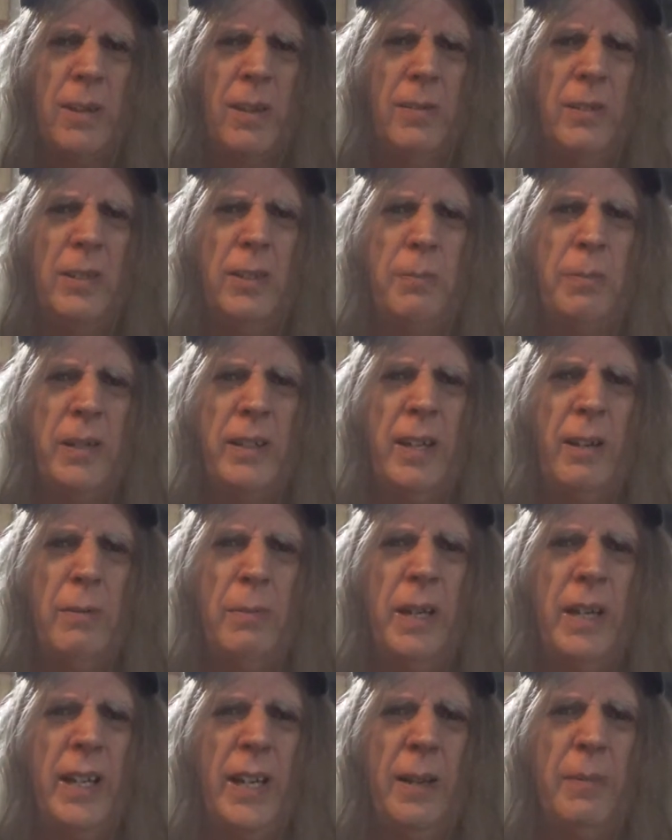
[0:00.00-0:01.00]
Revolution picked
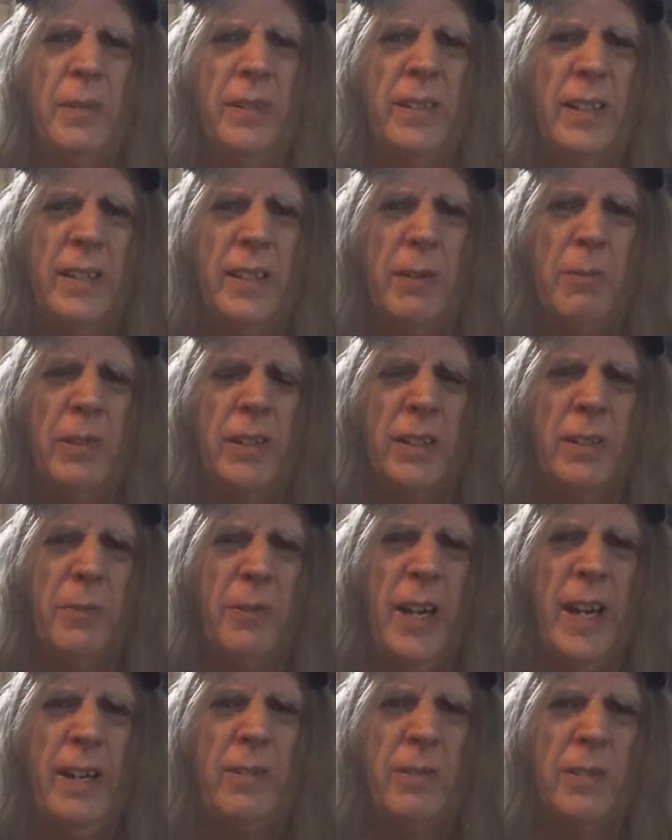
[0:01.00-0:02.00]
everybody up and said they went to the
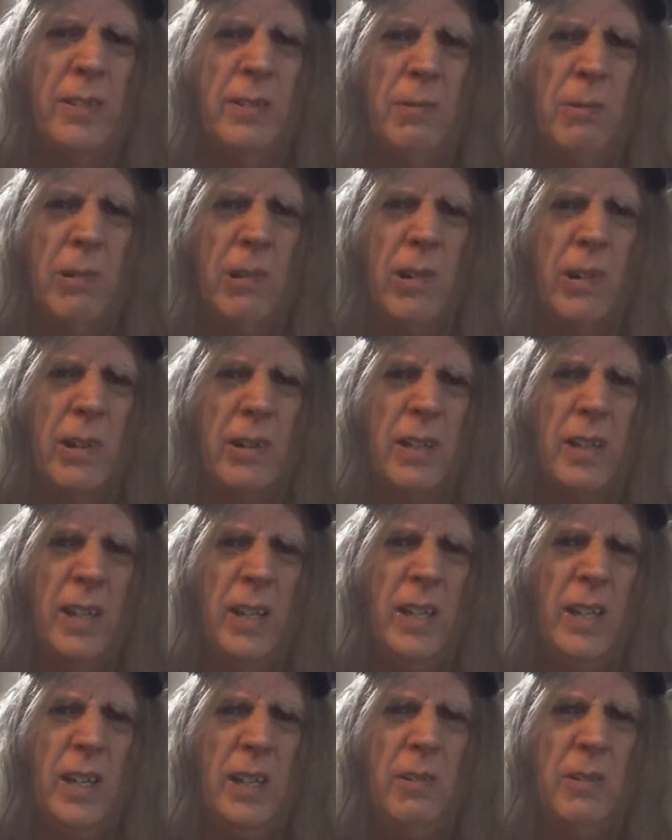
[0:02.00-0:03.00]
factories and worked.
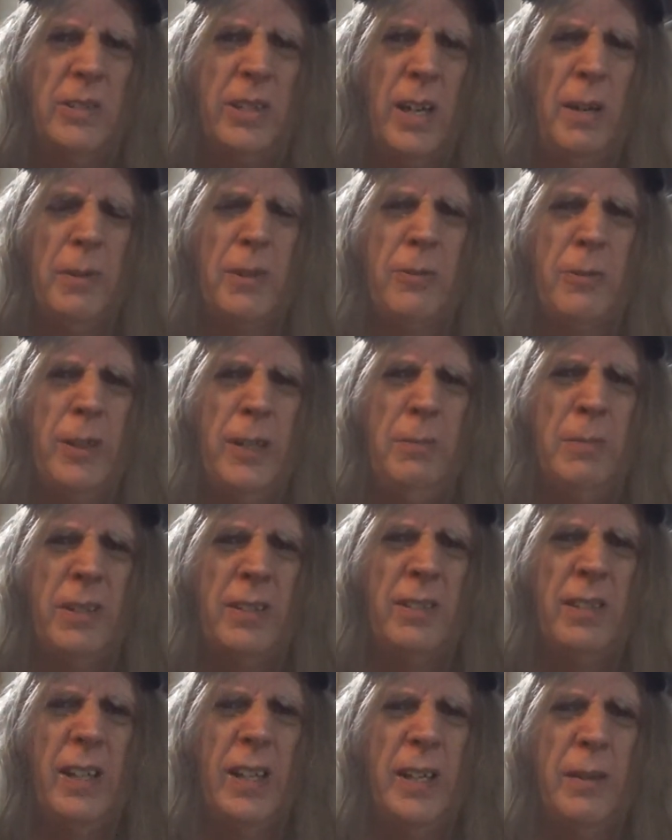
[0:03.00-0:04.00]
Well, Thomas
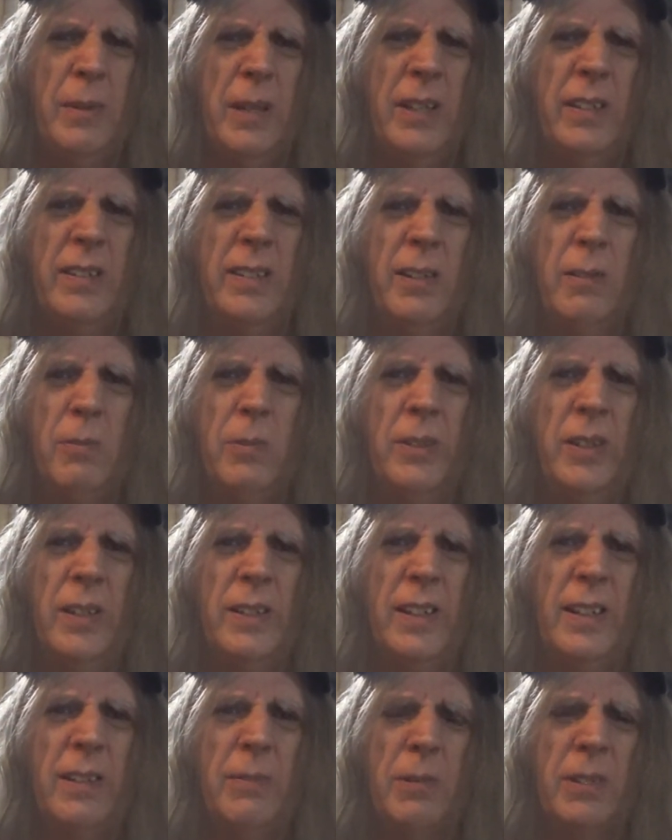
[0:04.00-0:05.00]
Friedman's claim is that
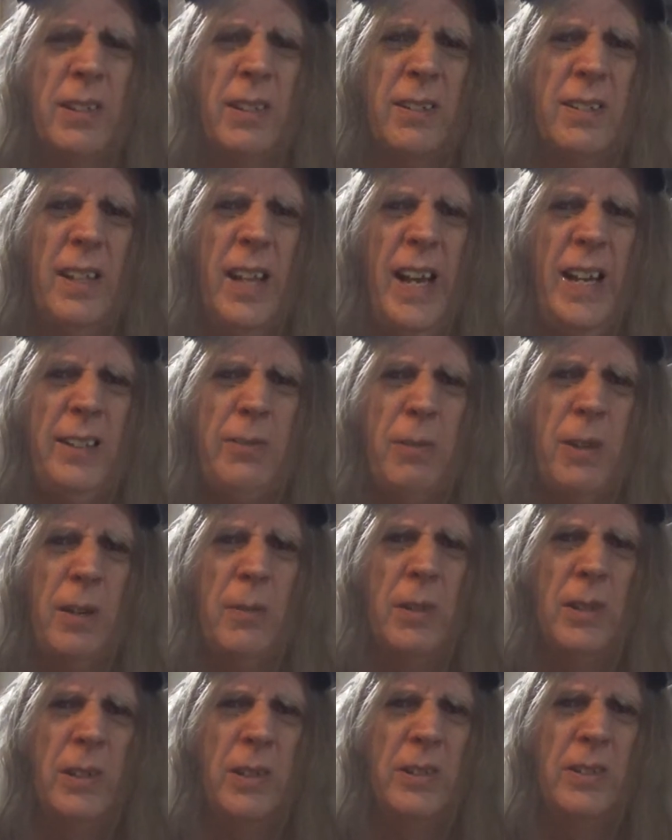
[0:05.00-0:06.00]
with this last
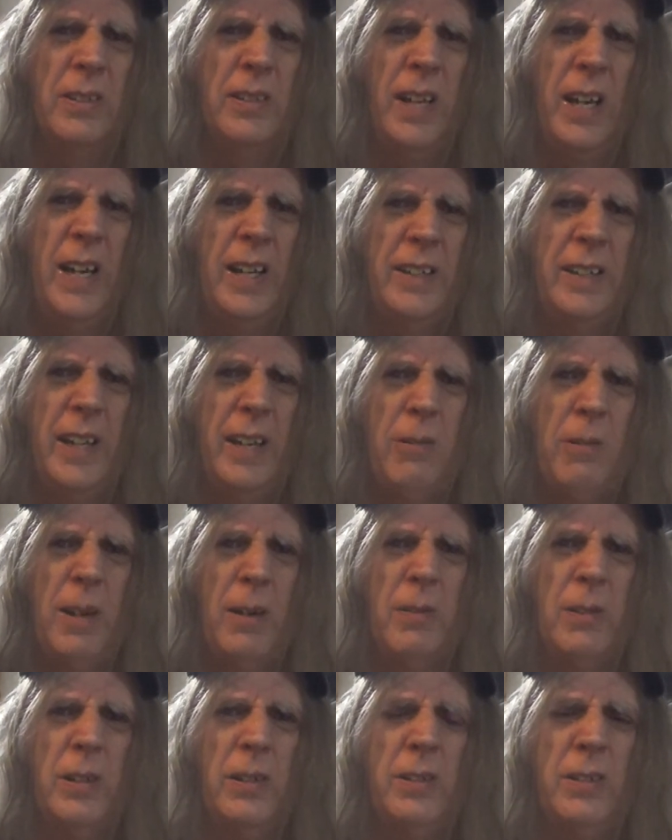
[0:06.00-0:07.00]
revolution, the high-tech
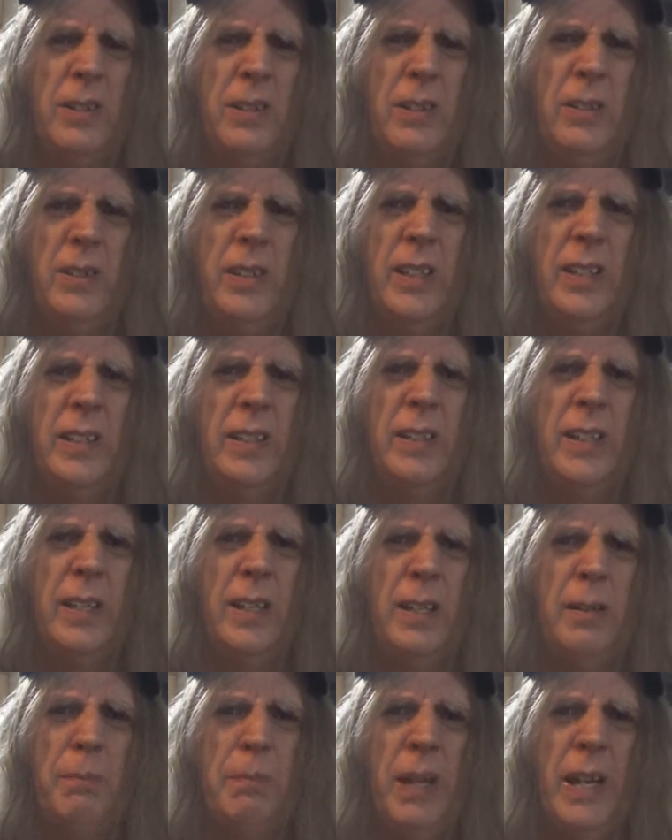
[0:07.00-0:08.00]
revolution, they
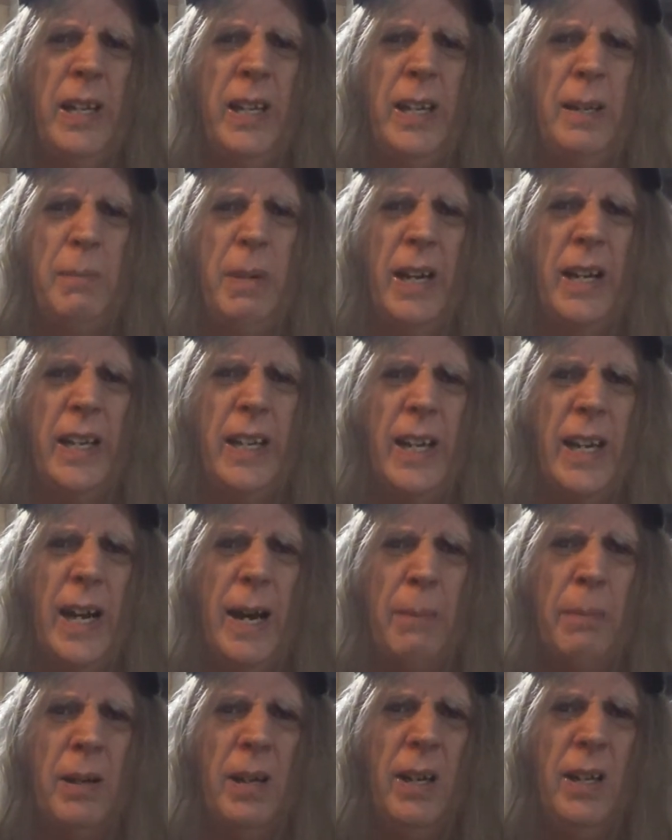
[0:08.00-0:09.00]
didn't pick anybody
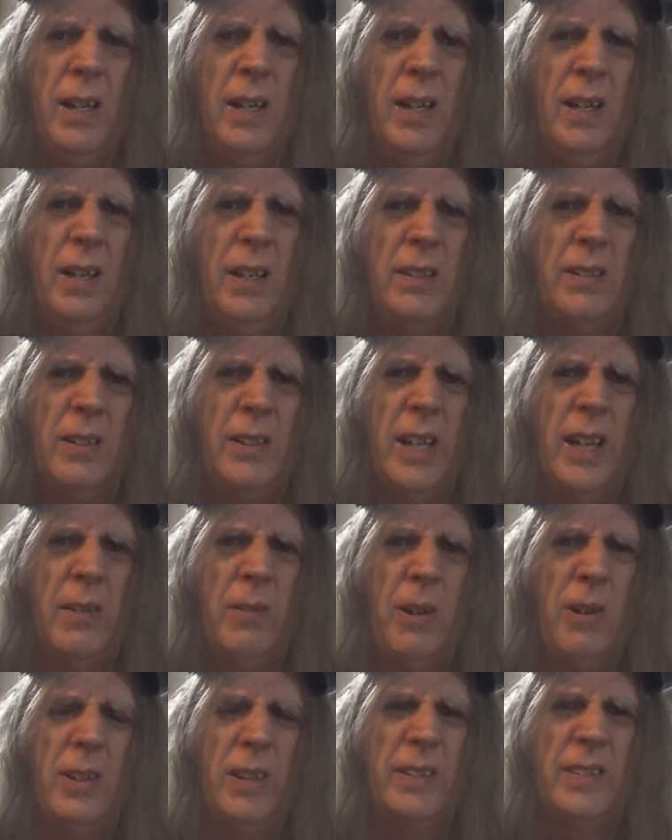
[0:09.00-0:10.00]
up. So you
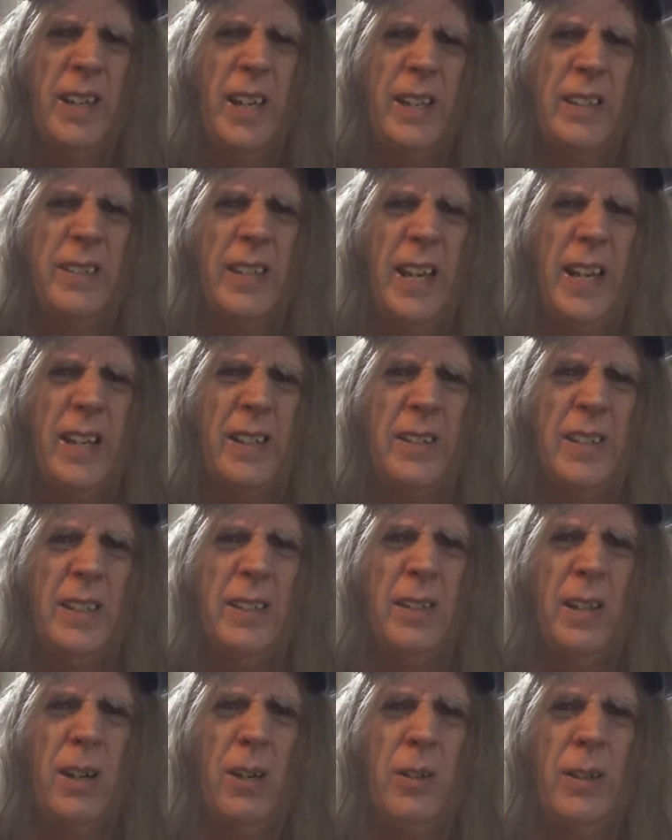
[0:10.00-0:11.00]
have all this high tech and
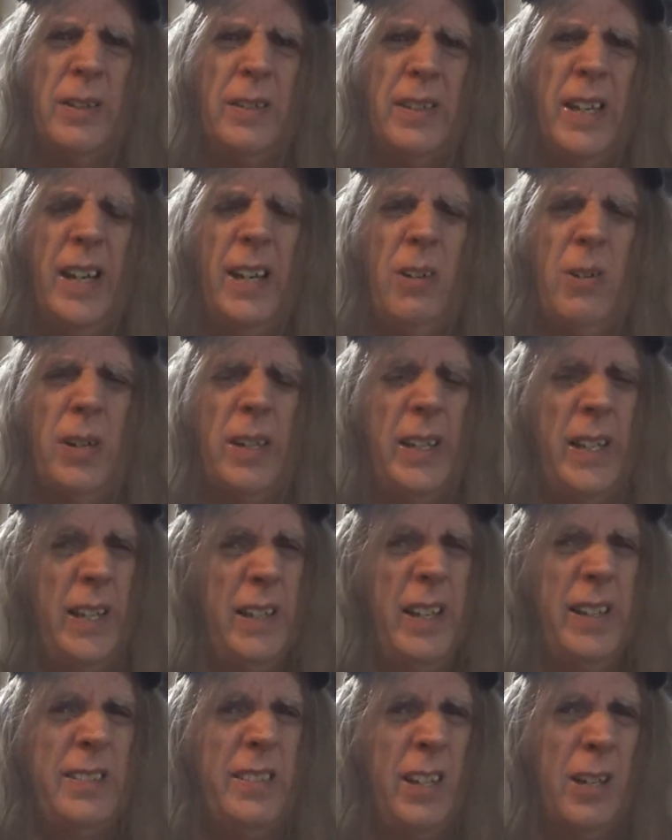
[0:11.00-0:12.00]
then all that. Okay,
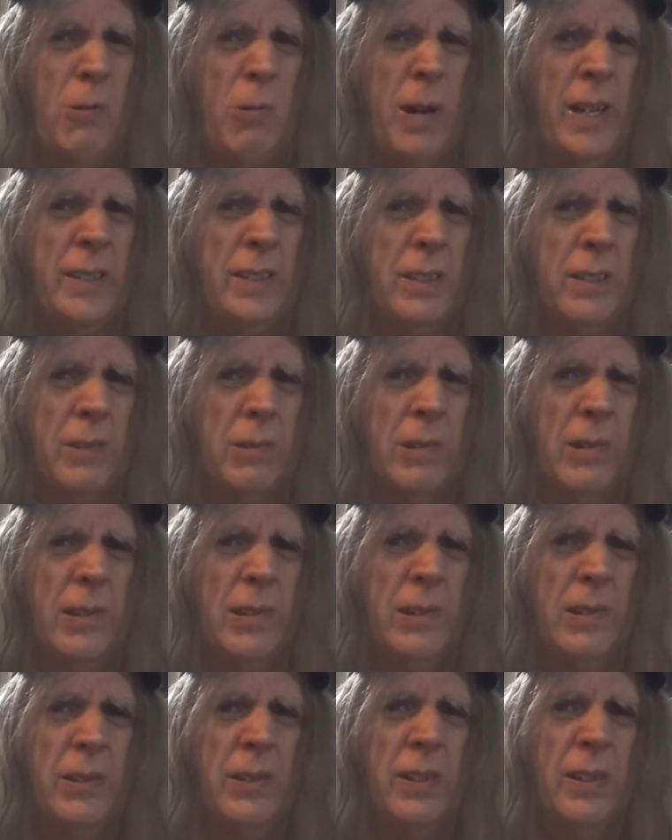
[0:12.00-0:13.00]
now that's not quite the
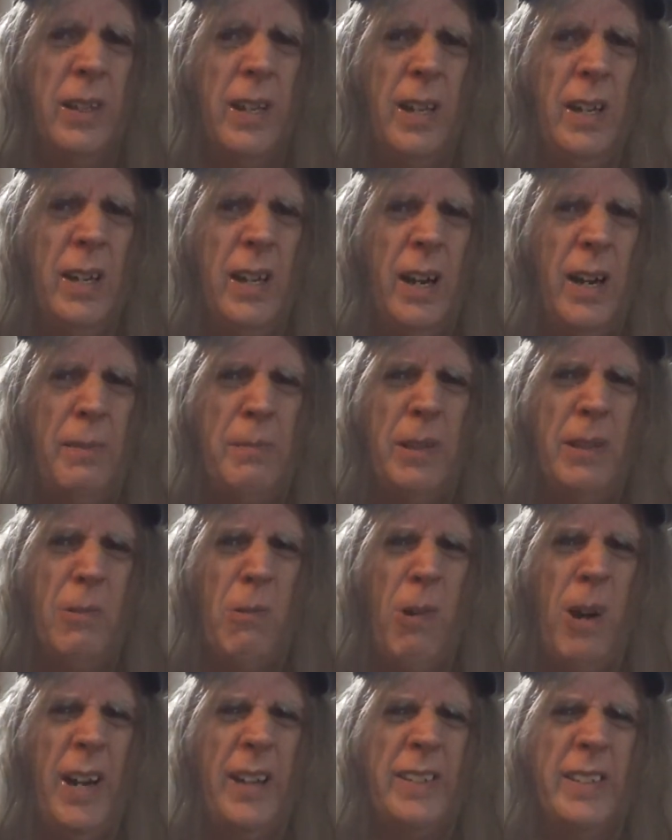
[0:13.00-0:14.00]
truth. I've
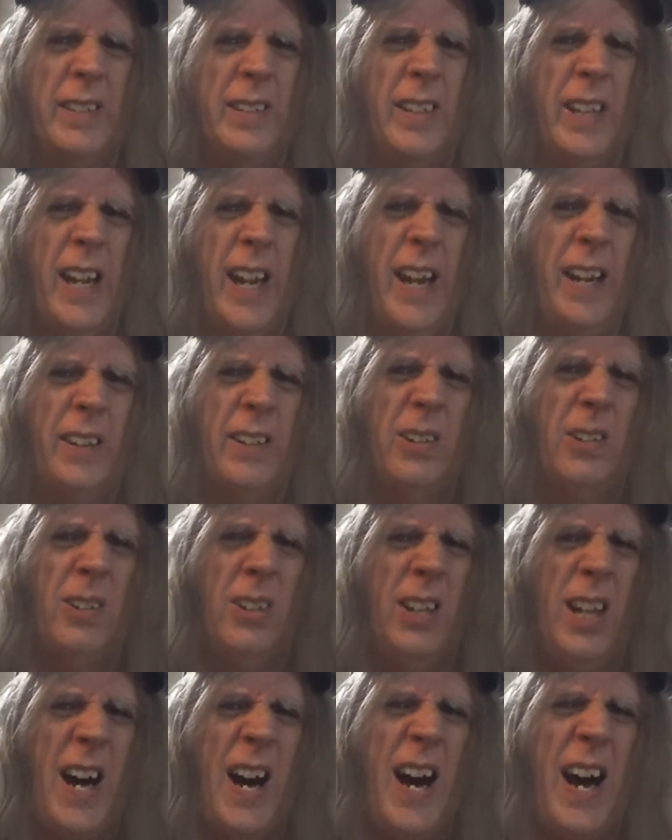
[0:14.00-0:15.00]
been watching that. They're
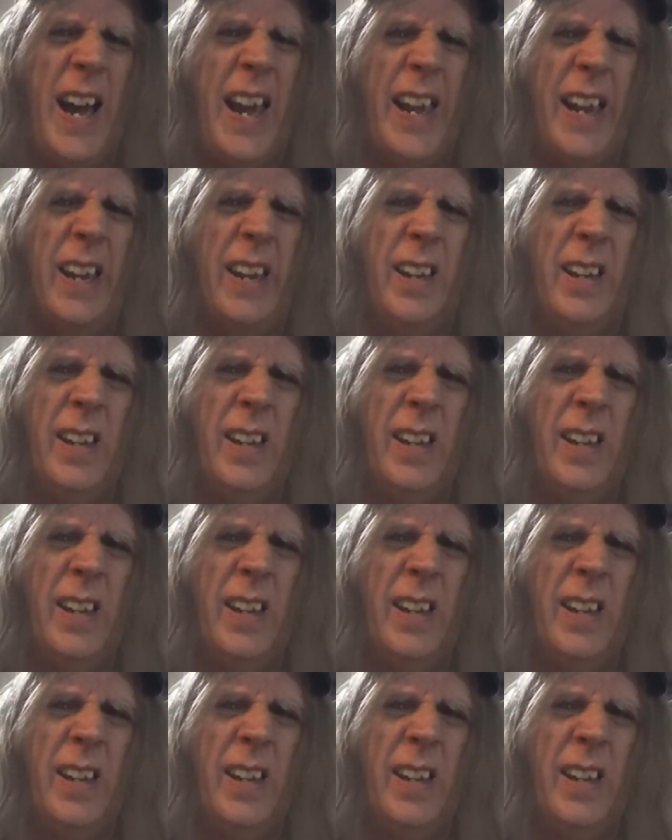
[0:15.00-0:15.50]
lying.